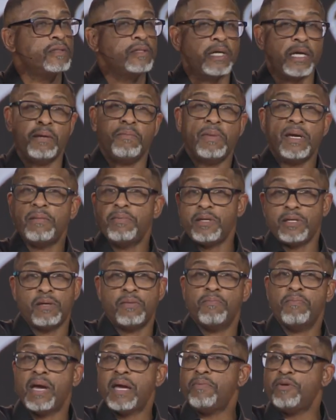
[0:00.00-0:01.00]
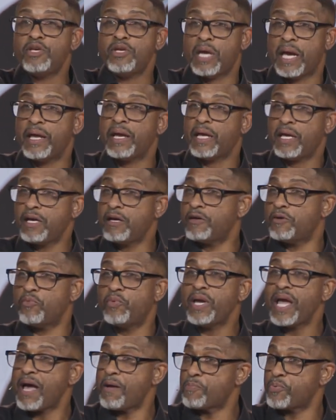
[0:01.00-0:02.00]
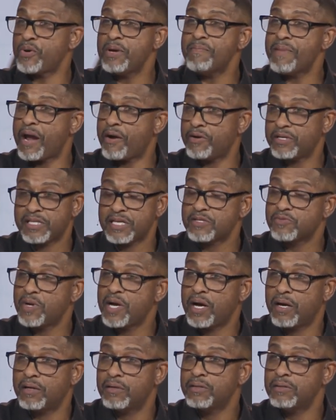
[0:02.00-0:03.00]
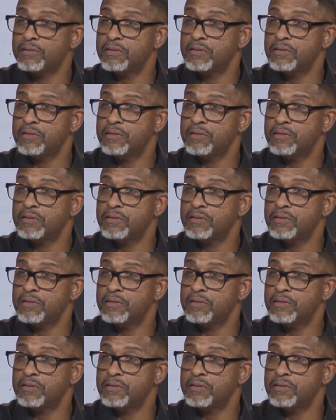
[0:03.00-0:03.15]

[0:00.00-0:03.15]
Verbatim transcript: And maybe, maybe, and here, we have pre marriage as well.